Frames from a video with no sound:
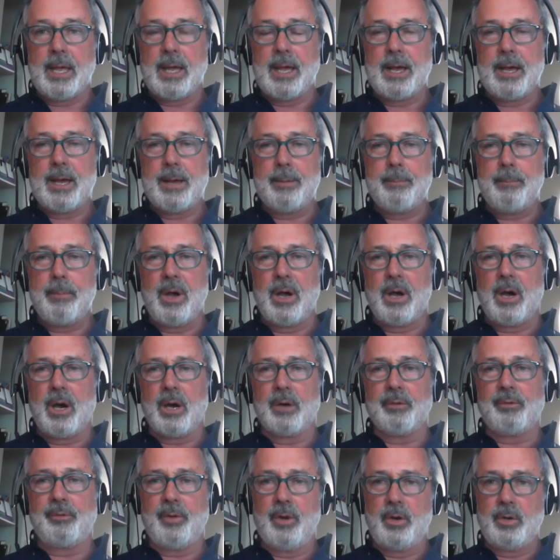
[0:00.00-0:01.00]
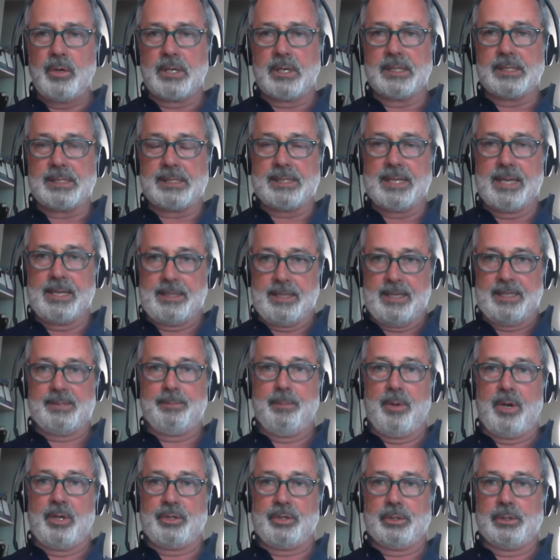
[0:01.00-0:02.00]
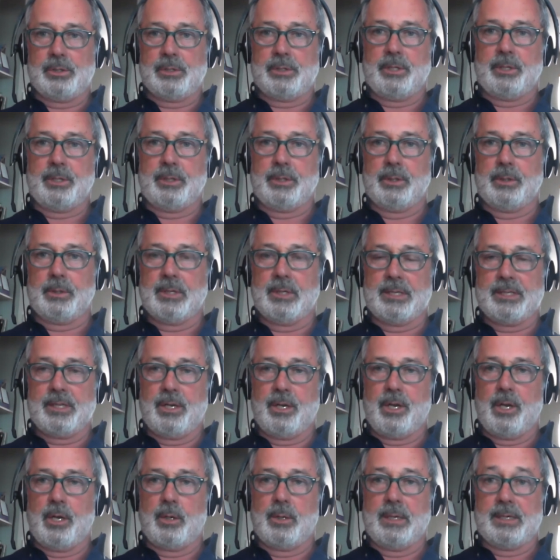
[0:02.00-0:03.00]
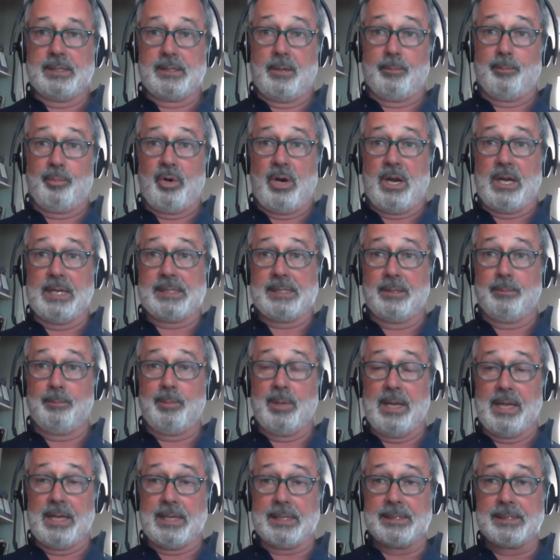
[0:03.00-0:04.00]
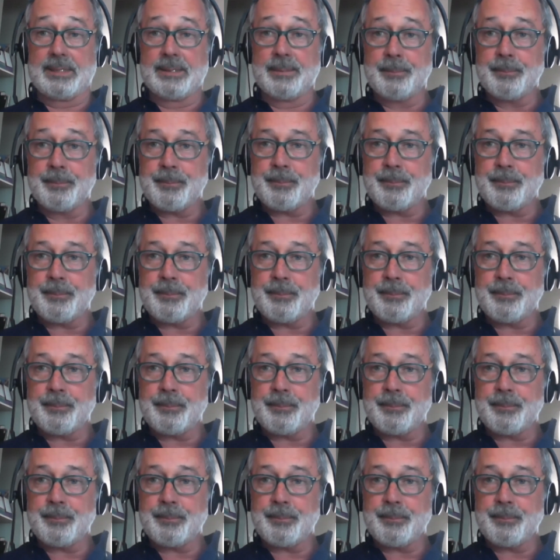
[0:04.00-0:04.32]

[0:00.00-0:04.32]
Our focus in this module too, as you know, is on price and place.